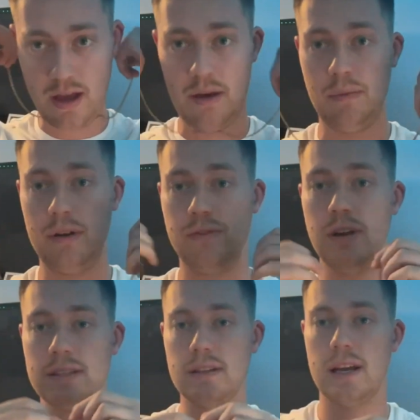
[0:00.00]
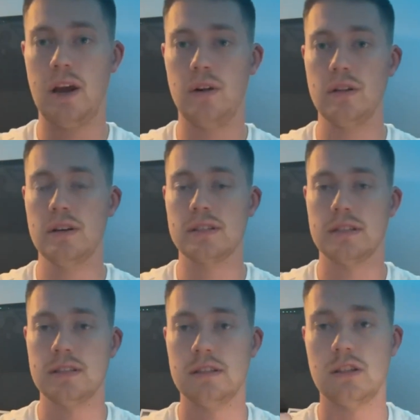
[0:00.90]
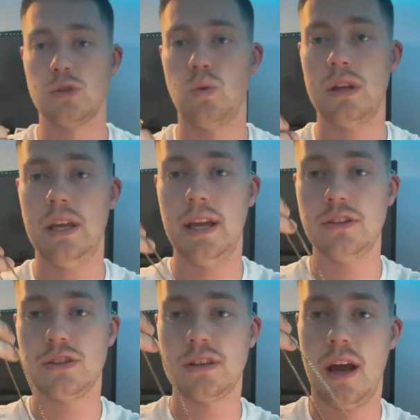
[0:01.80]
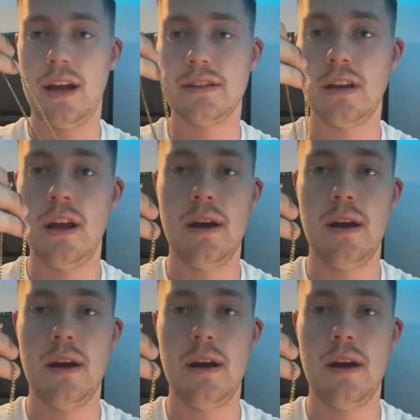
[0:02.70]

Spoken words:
But if you guys like how it looks, this is a 20-inch size.